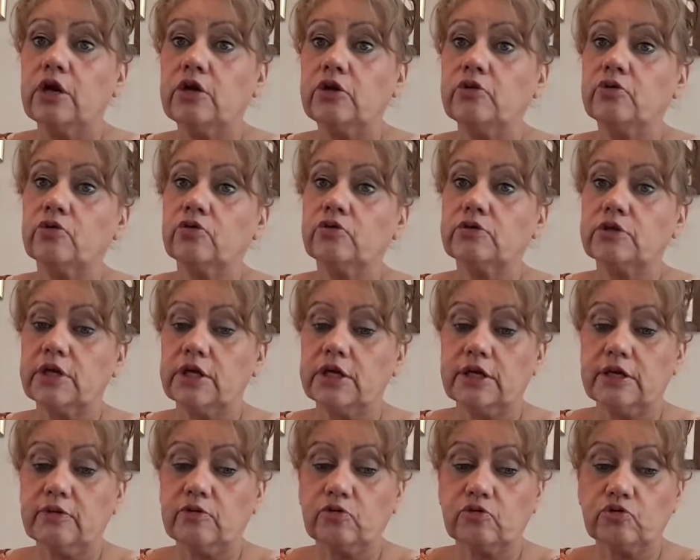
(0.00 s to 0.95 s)
You know,
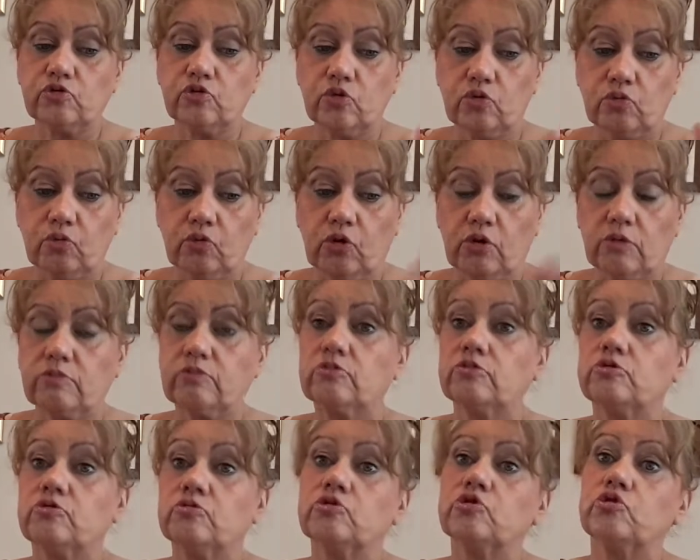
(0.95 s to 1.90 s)
soap and water.
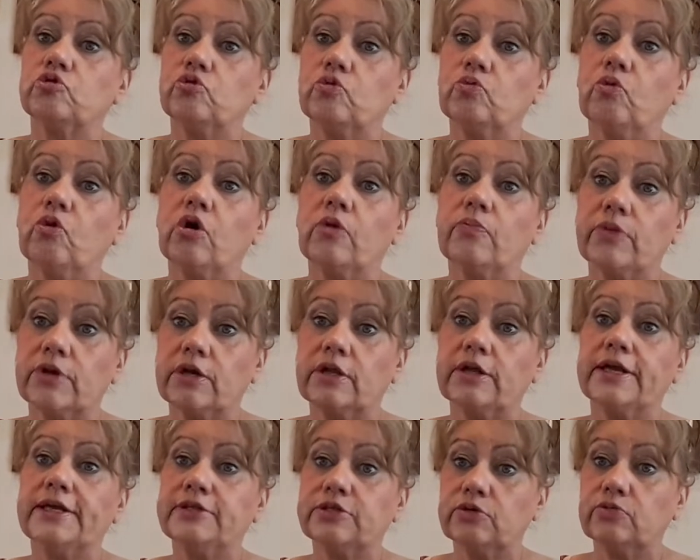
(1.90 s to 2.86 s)
No soap and water, but
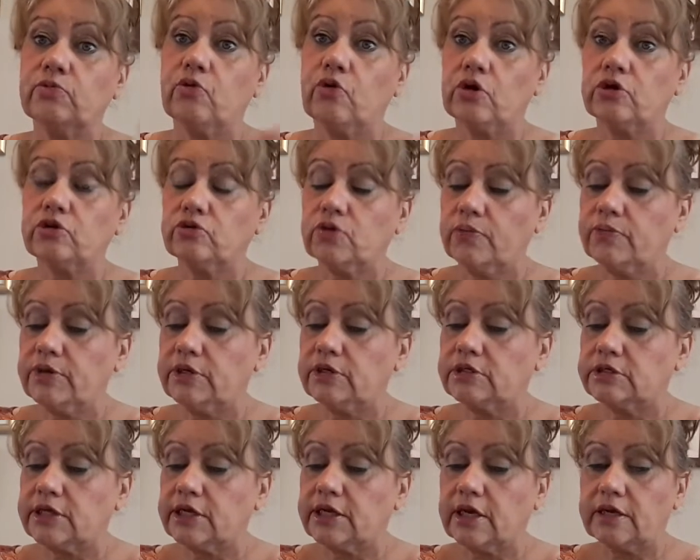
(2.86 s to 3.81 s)
cleansing water. You know what I mean?
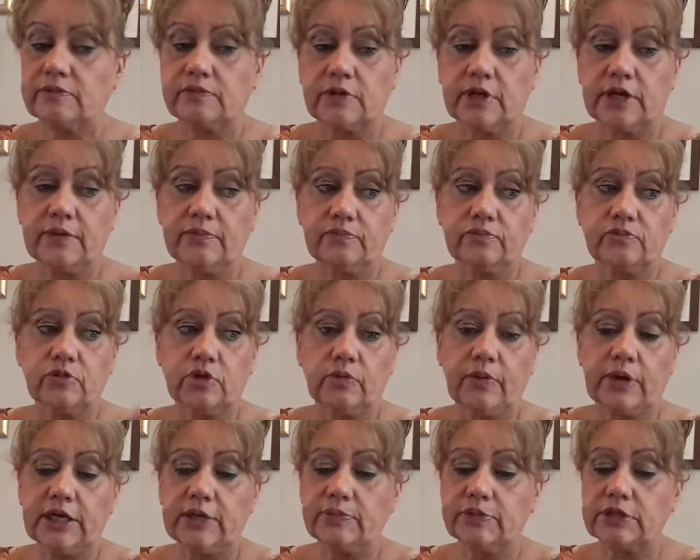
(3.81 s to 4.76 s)
Instead of the
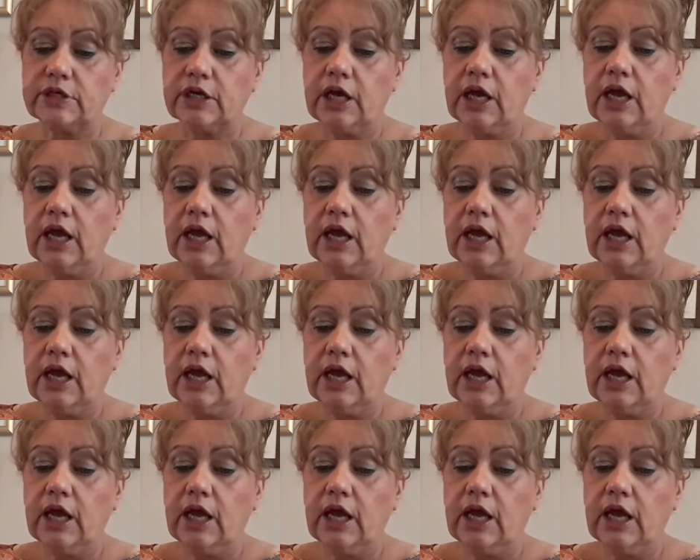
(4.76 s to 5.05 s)
wipes.